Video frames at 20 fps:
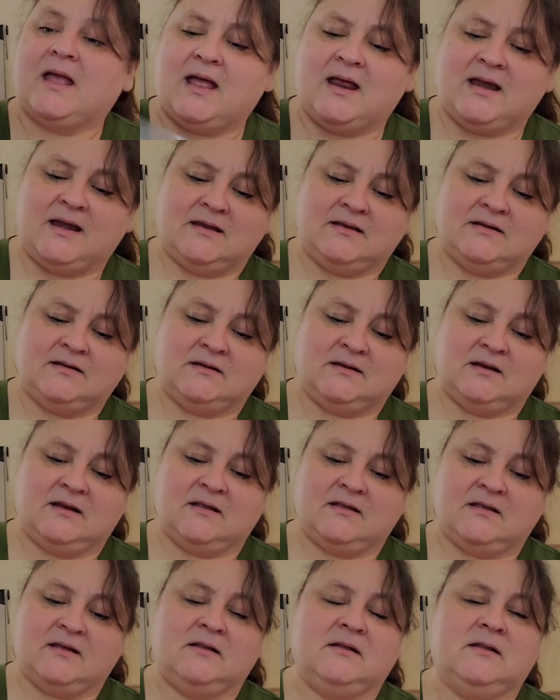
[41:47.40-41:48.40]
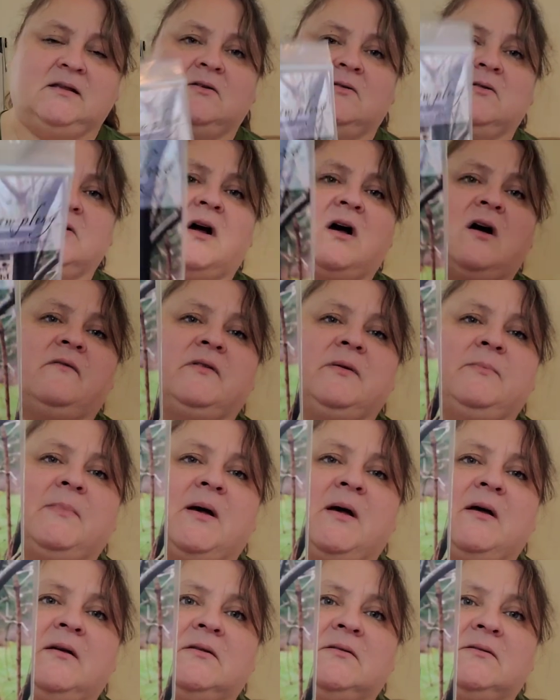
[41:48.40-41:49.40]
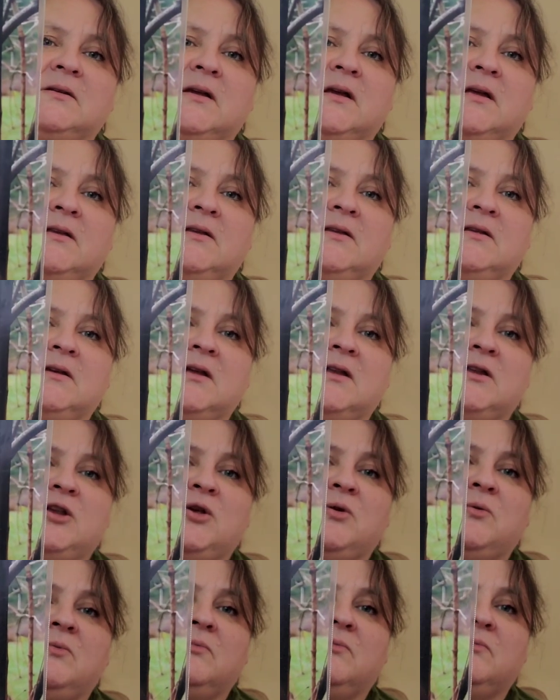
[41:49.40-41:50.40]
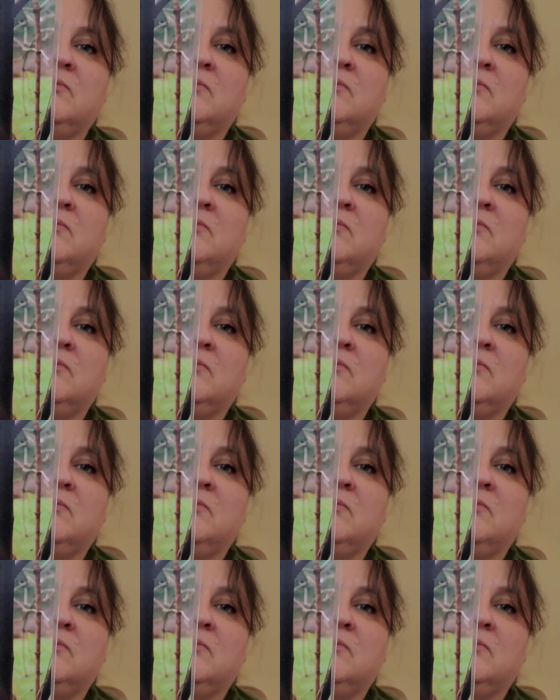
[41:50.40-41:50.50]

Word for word: it's, the a little coffee pot. Can, can you...